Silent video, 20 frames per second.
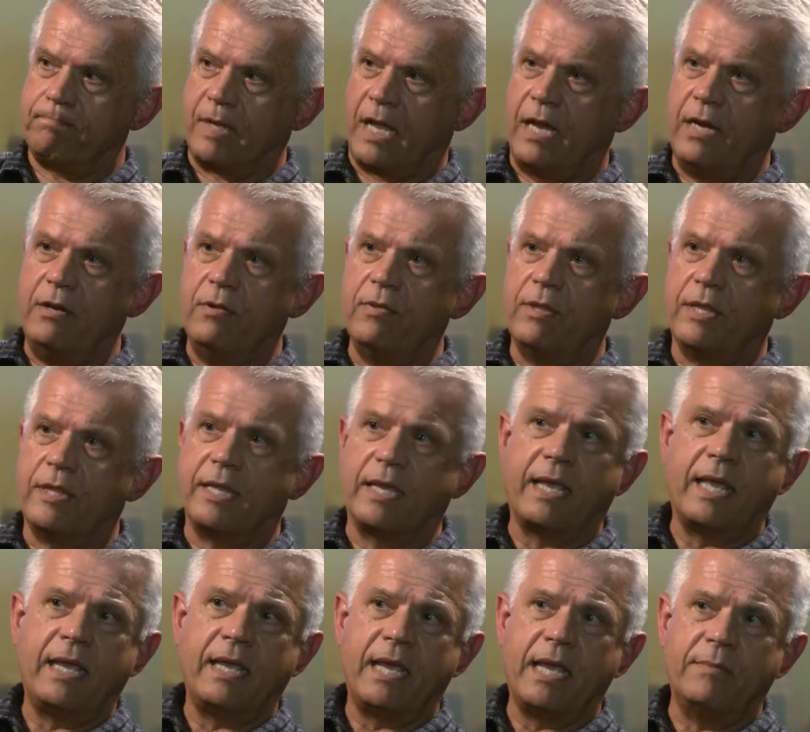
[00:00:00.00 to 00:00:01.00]
I knew that the
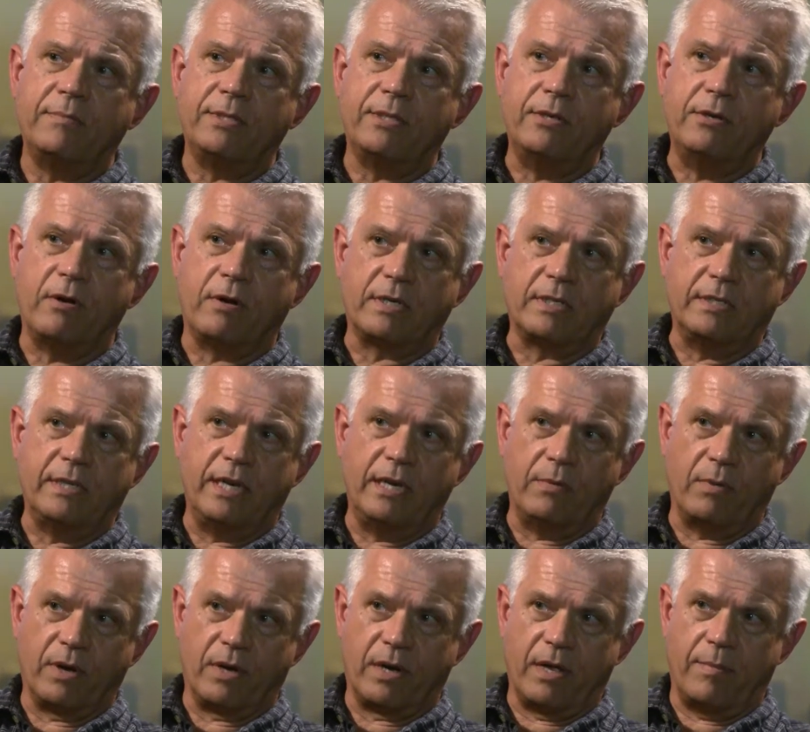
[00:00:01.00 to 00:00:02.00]
Gay Games in New York City
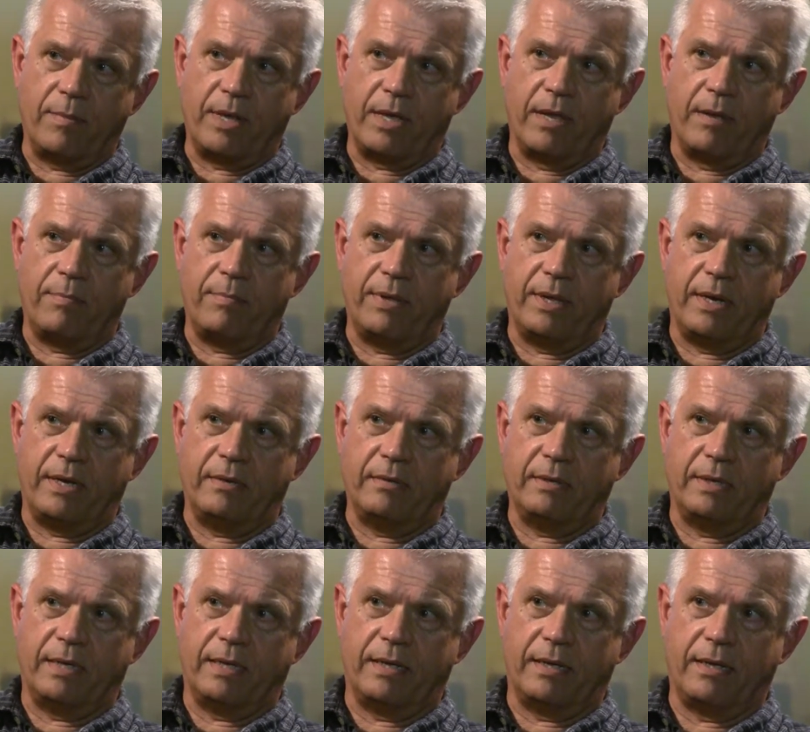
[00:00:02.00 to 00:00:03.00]
were coming up, and
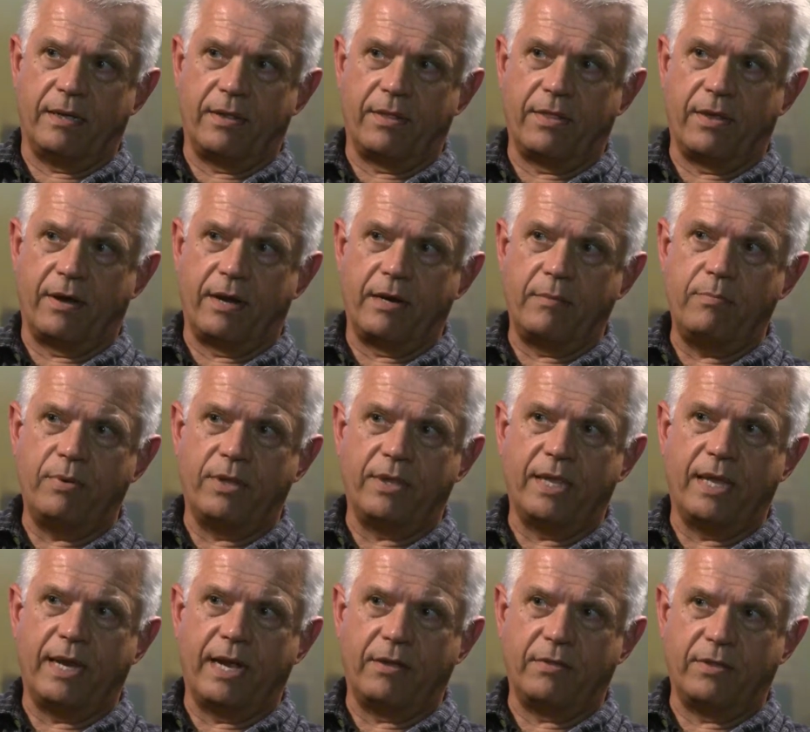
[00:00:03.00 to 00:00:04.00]
thought I'd put
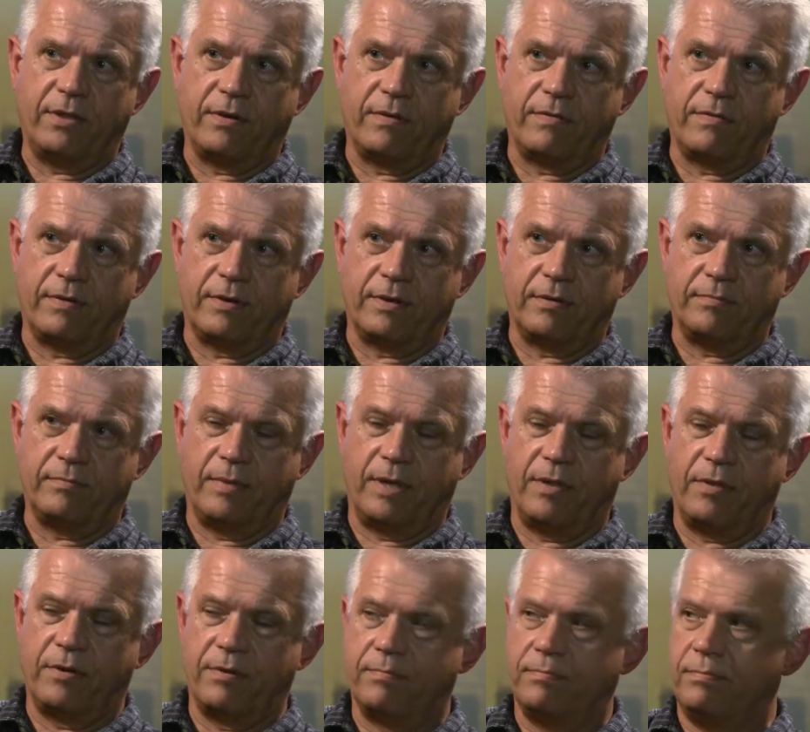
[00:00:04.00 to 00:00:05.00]
that out there for
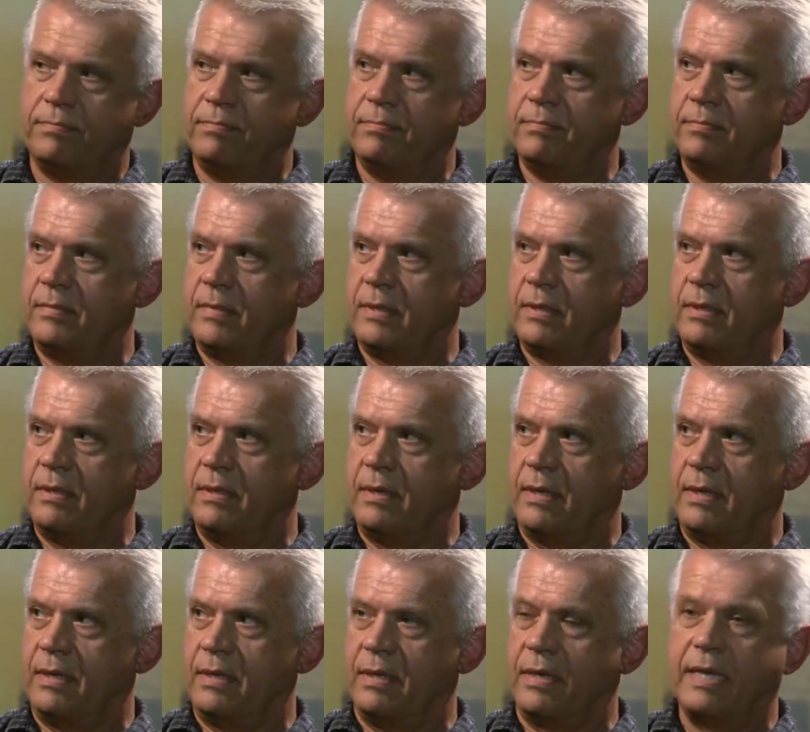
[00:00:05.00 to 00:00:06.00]
other
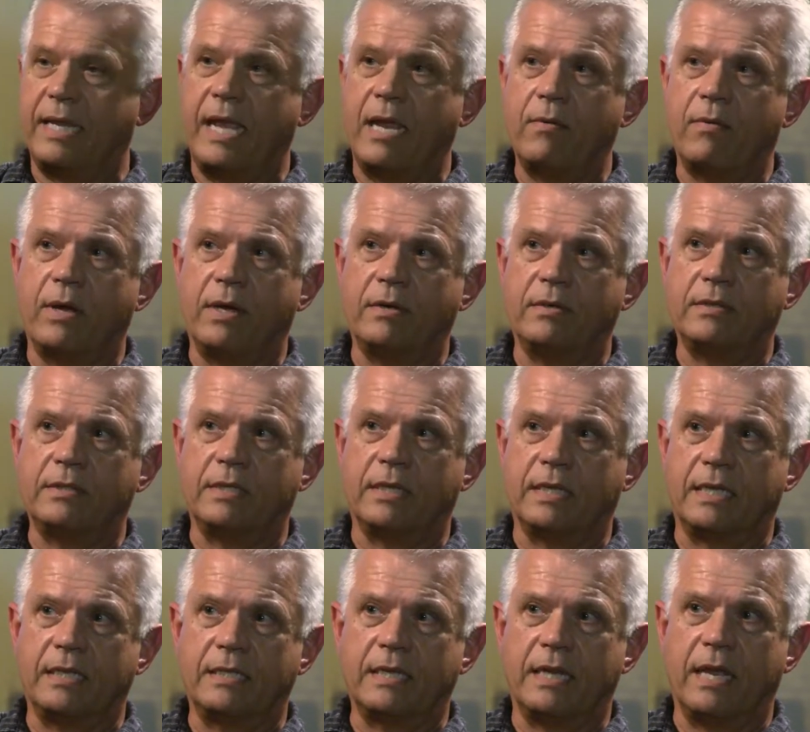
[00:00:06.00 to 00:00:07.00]
gay runners to
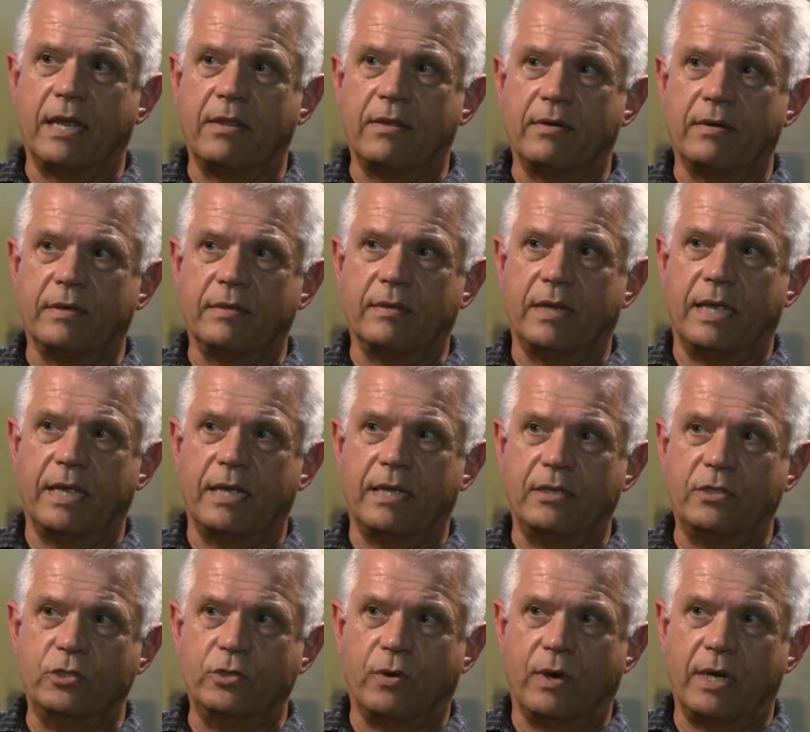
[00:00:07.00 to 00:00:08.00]
get together
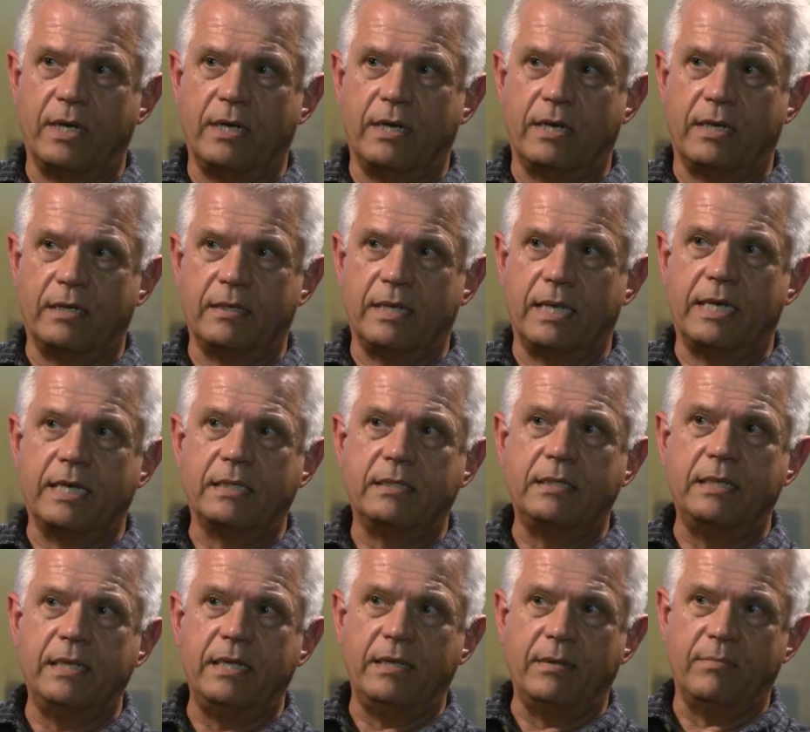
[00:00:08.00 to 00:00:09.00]
and join in a
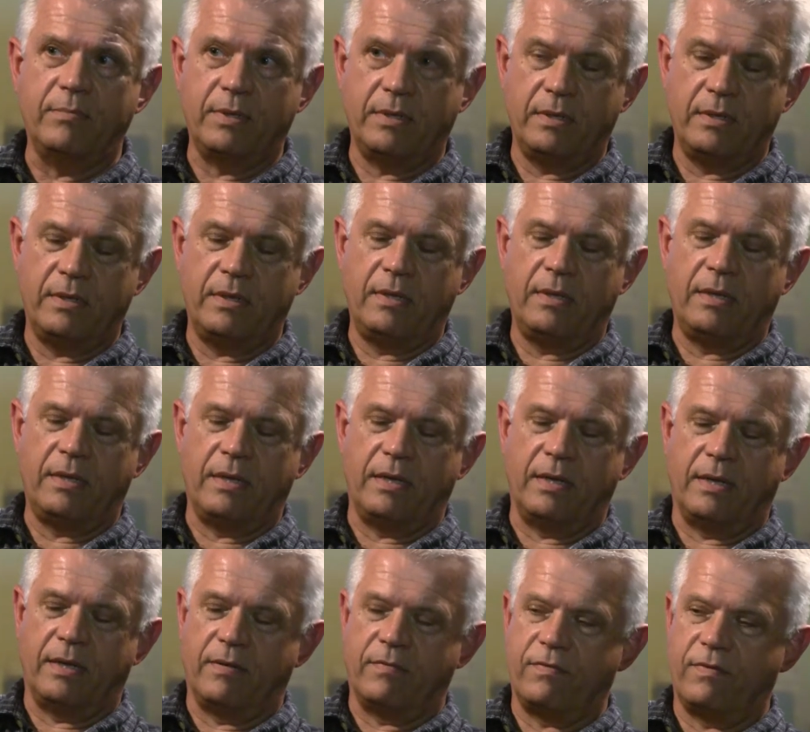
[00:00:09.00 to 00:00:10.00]
team
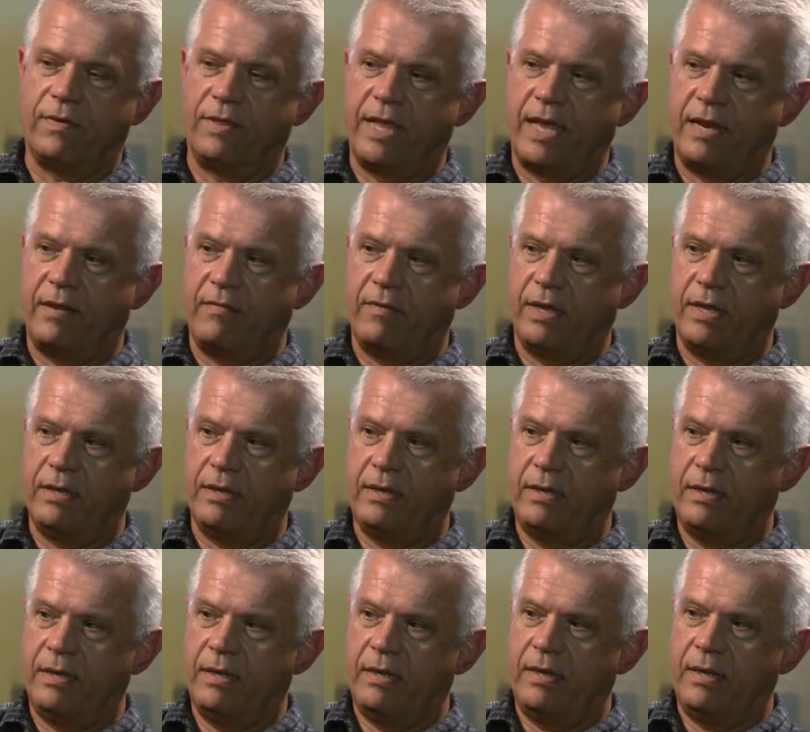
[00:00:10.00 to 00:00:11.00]
for that event.
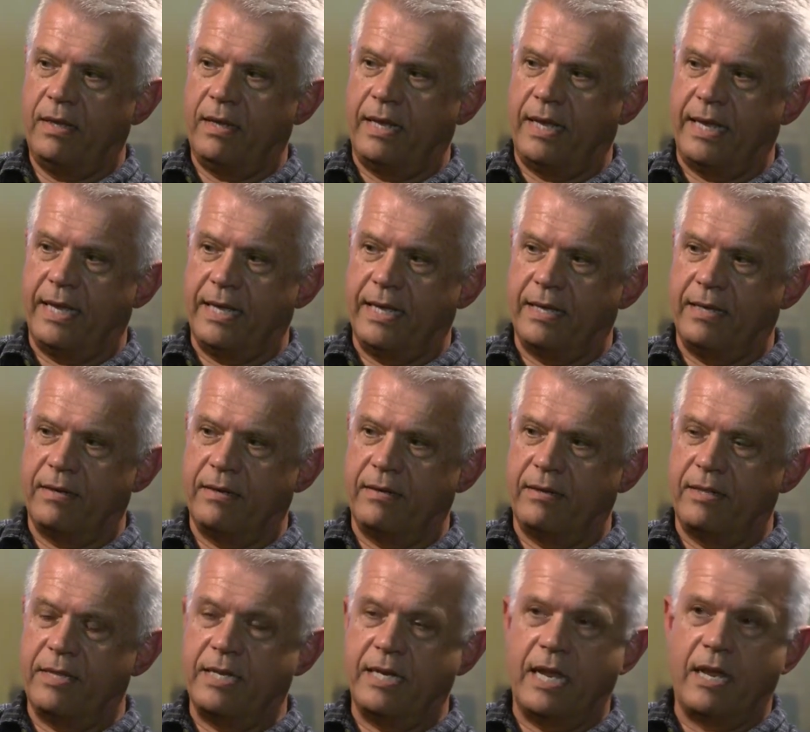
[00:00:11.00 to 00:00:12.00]
And
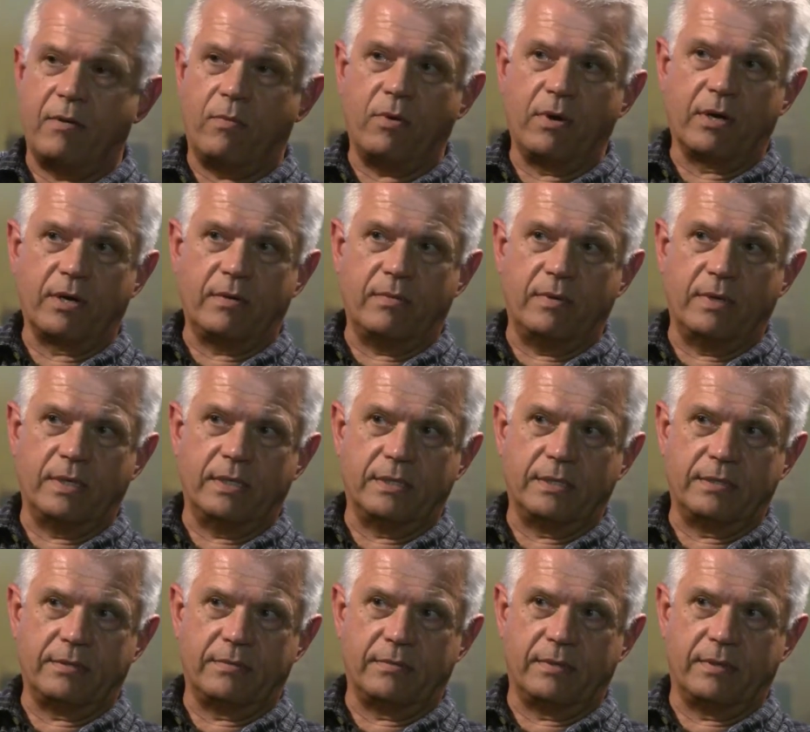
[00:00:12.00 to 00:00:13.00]
the network
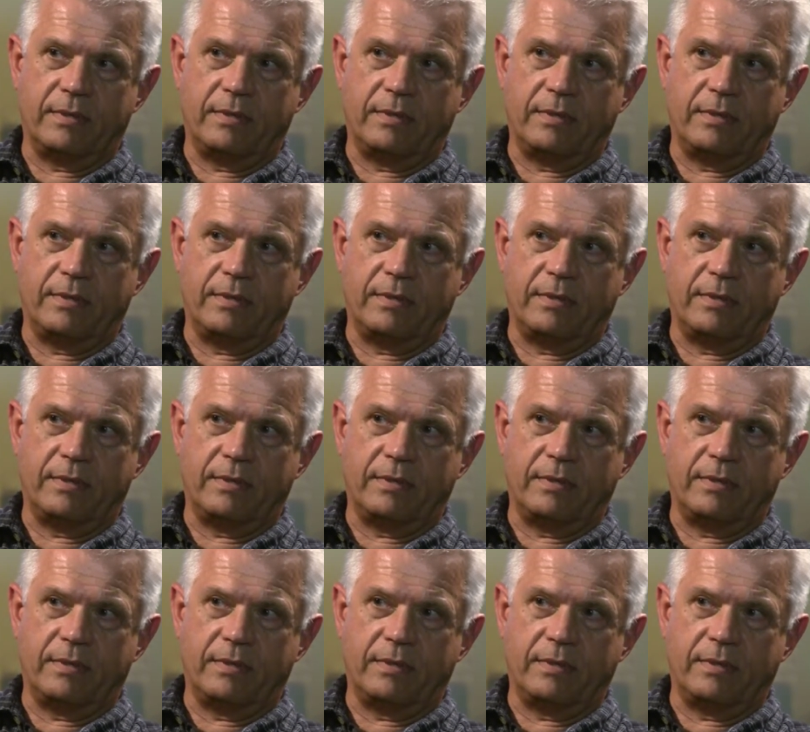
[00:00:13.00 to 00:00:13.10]
was